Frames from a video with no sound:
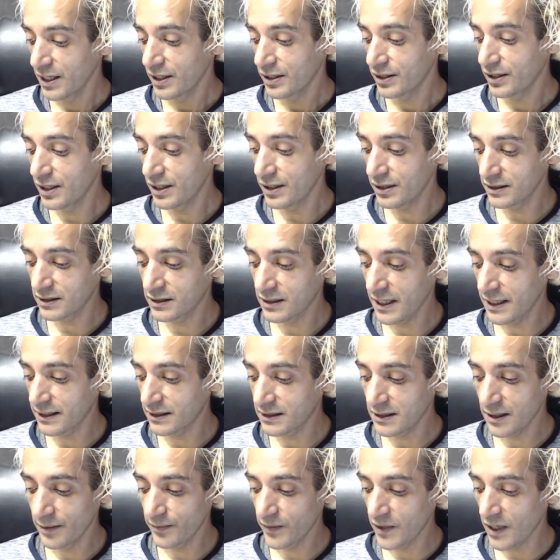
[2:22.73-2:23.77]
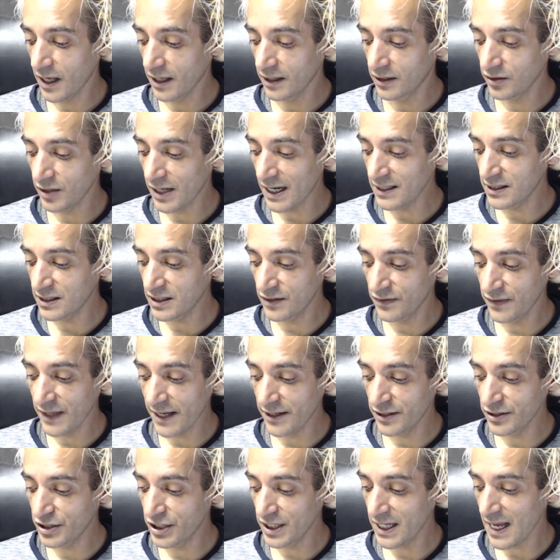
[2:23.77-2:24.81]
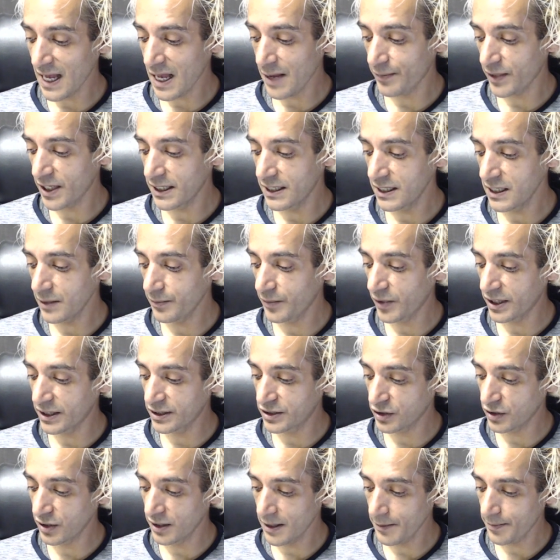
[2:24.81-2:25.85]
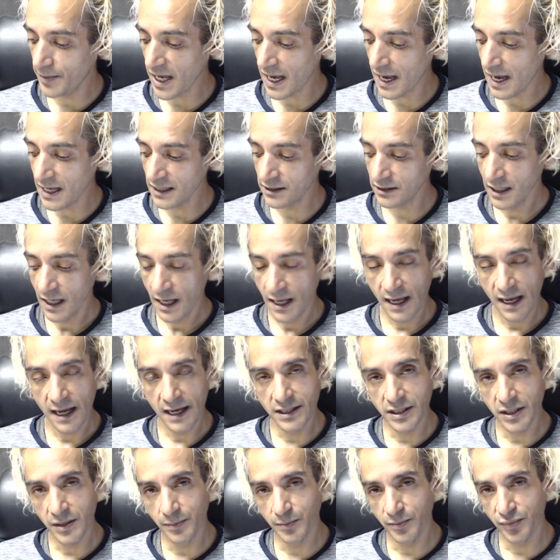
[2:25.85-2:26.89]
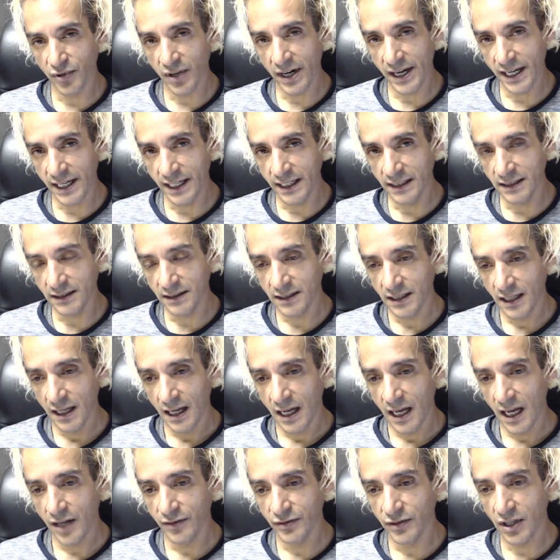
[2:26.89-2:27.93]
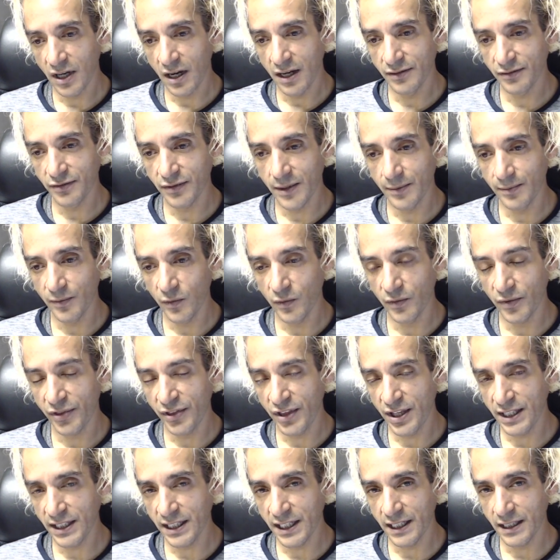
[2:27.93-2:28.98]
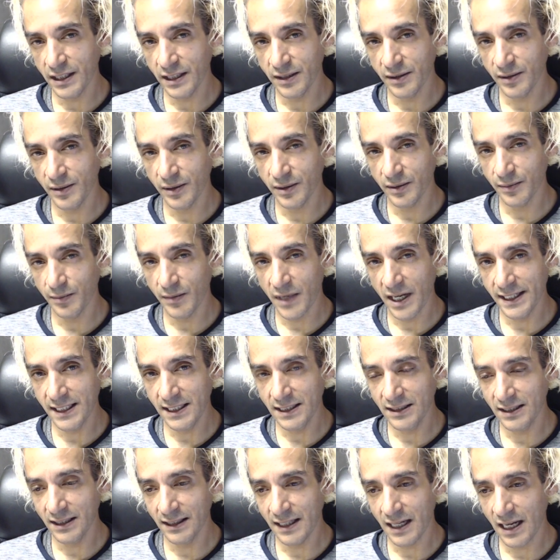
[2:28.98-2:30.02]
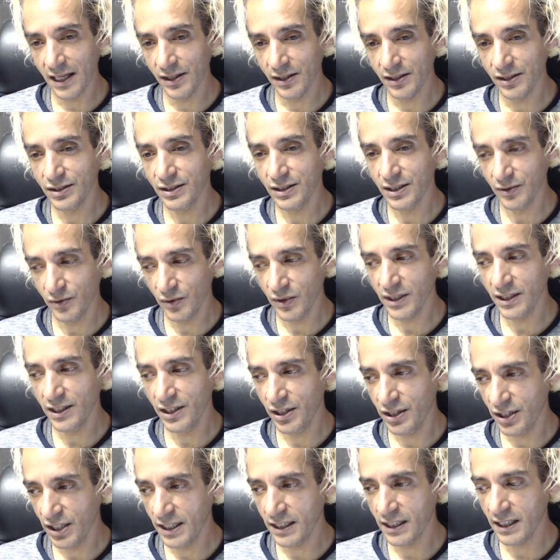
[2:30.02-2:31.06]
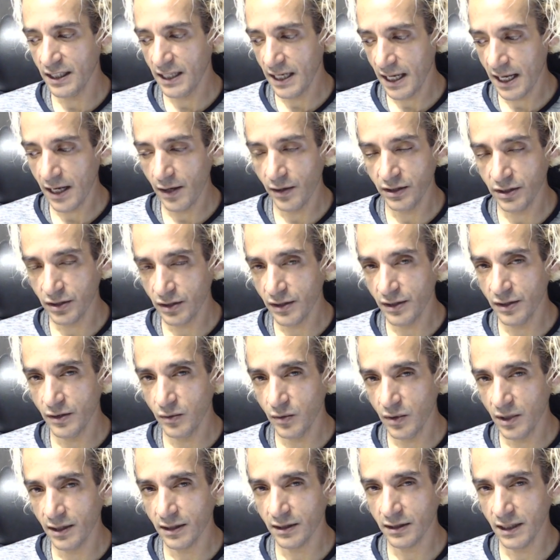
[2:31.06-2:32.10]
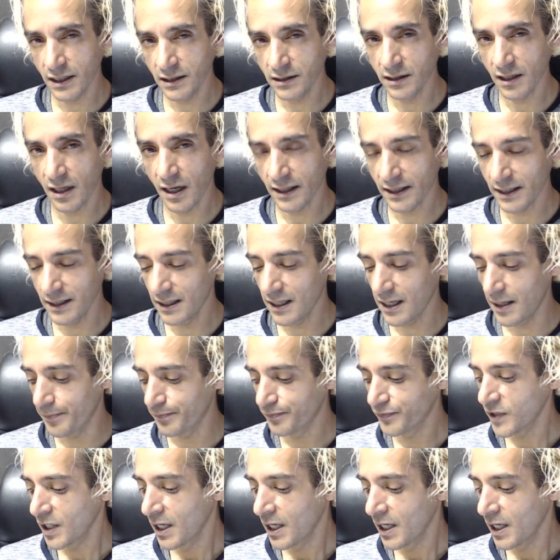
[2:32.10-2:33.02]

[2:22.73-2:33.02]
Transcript: There is like some aggressive energy happening here, but it's going to pass. And your brains have gone from thinking money together to really thinking, hey, it's going to work. Let's lock it up.